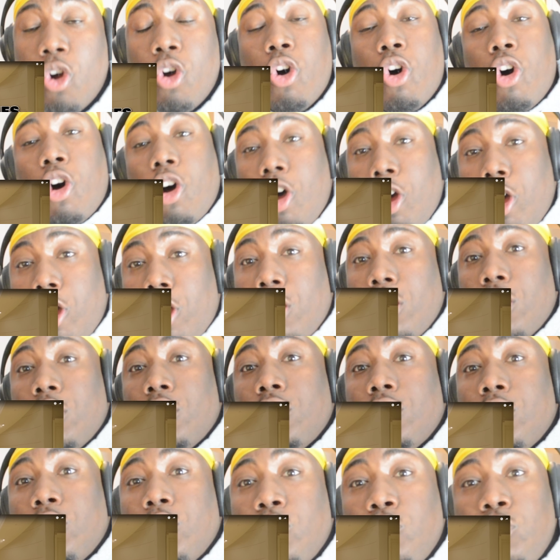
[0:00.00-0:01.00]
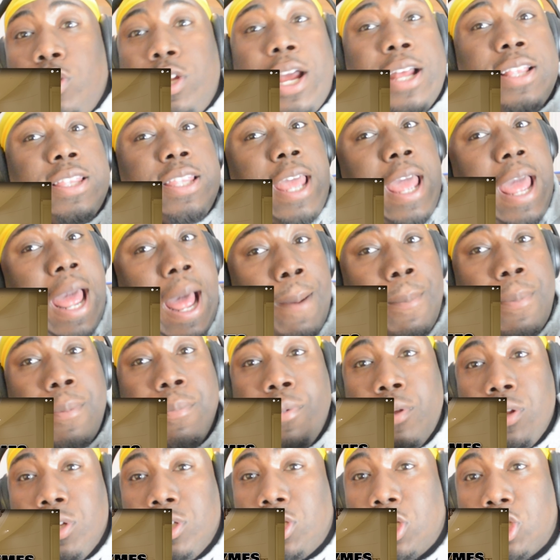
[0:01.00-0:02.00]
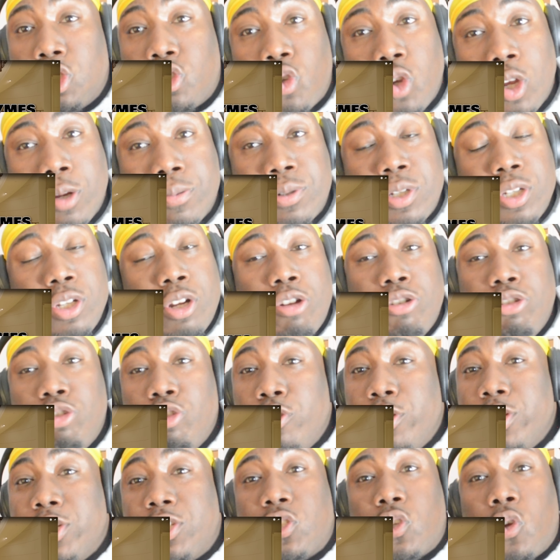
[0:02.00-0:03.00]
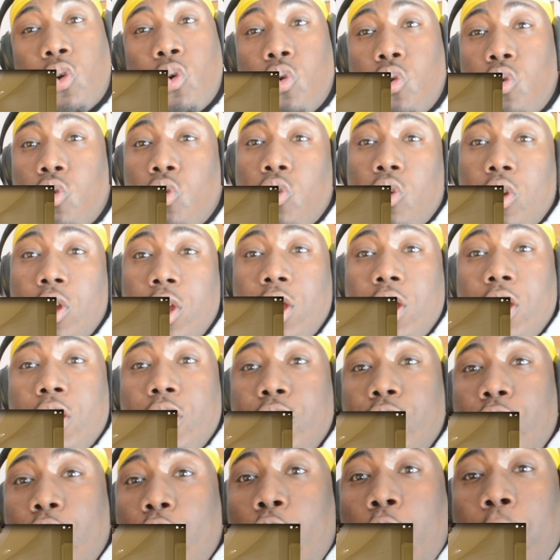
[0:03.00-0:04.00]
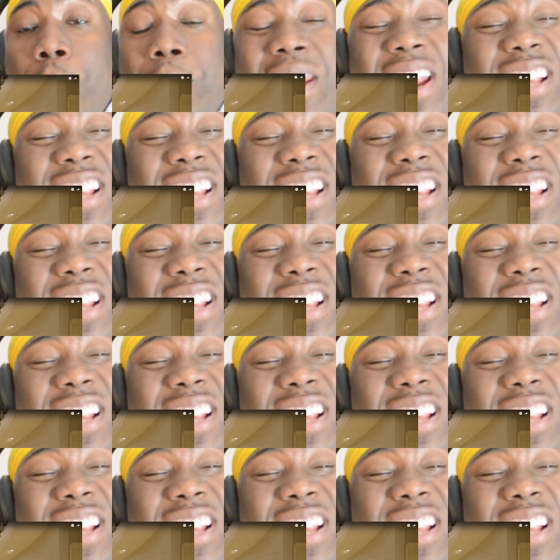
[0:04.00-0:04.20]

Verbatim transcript: Or you got the Apple Music subscription. You know, you in school. You heard me?